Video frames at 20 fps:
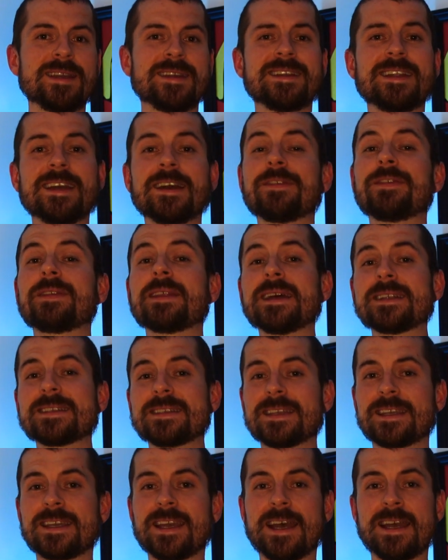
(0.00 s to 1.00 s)
Now, if that's
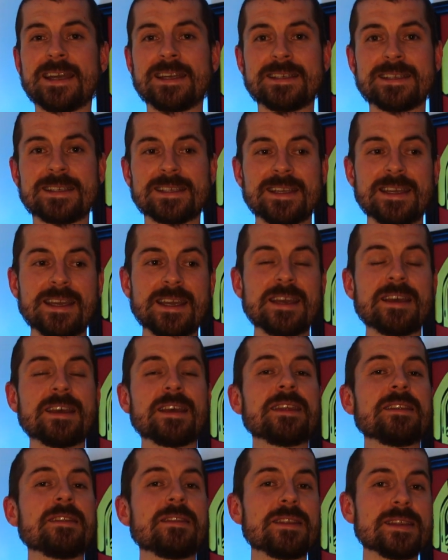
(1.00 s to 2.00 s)
the case,
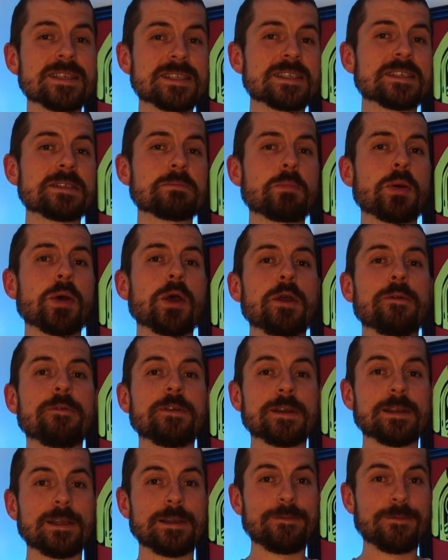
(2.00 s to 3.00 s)
this is
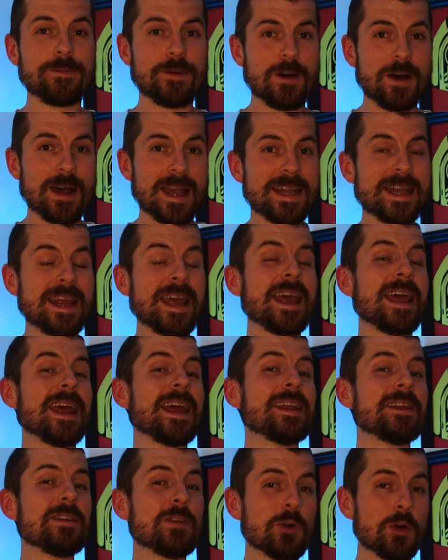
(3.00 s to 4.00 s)
perfectly fine
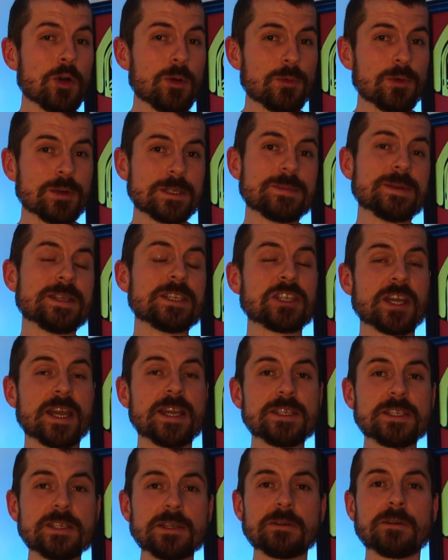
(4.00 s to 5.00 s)
and normal to be
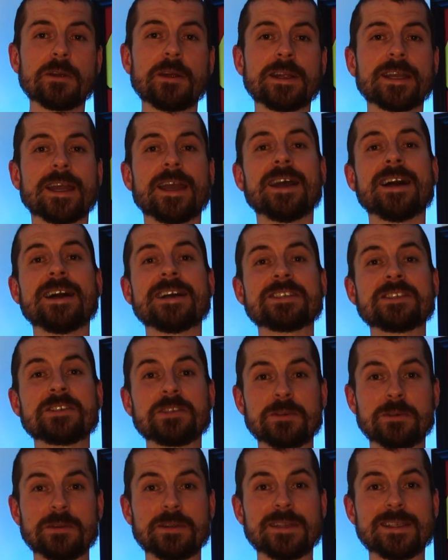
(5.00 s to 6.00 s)
changing your OKRs
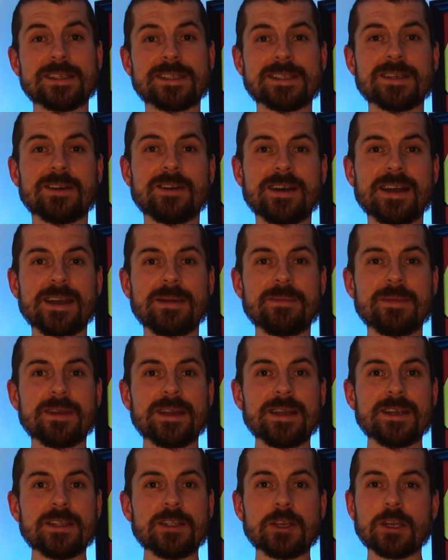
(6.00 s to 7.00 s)
during this time.
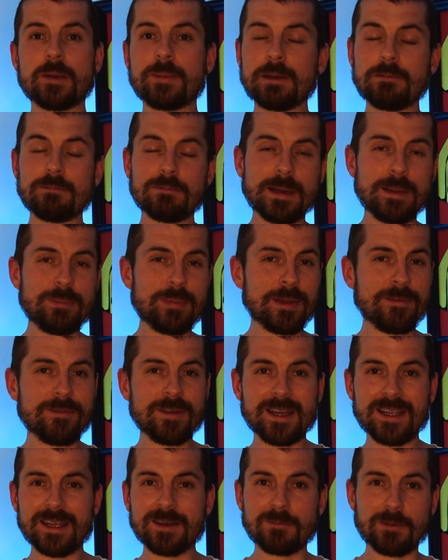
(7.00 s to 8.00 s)
You're going to be
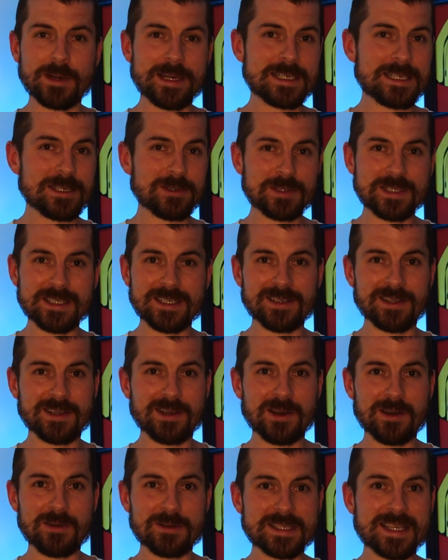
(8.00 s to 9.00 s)
repivoting and retilting your
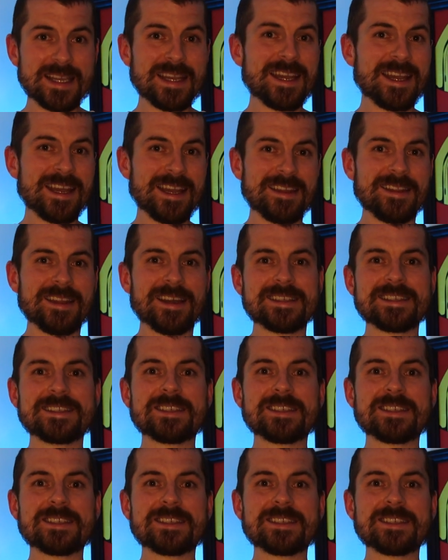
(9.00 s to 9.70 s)
goals, and that's